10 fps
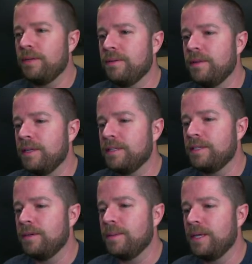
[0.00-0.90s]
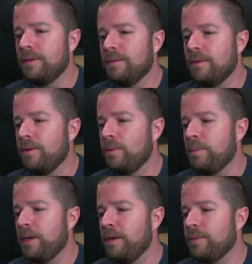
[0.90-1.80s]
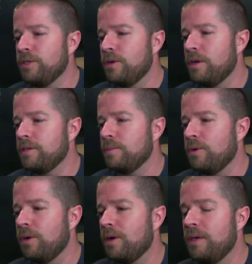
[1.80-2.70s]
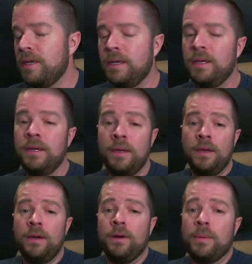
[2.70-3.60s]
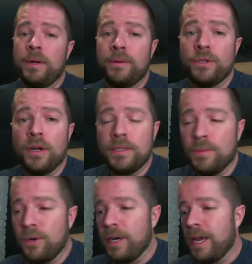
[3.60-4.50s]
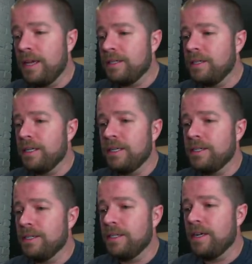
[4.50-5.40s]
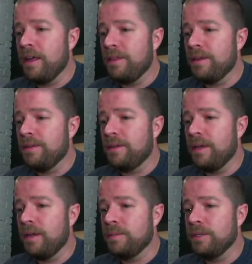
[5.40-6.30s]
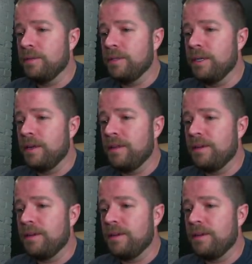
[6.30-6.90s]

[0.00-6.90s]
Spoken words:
that stalemate, hoping I would draw some more gas, and I just nothing. Absolutely nothing.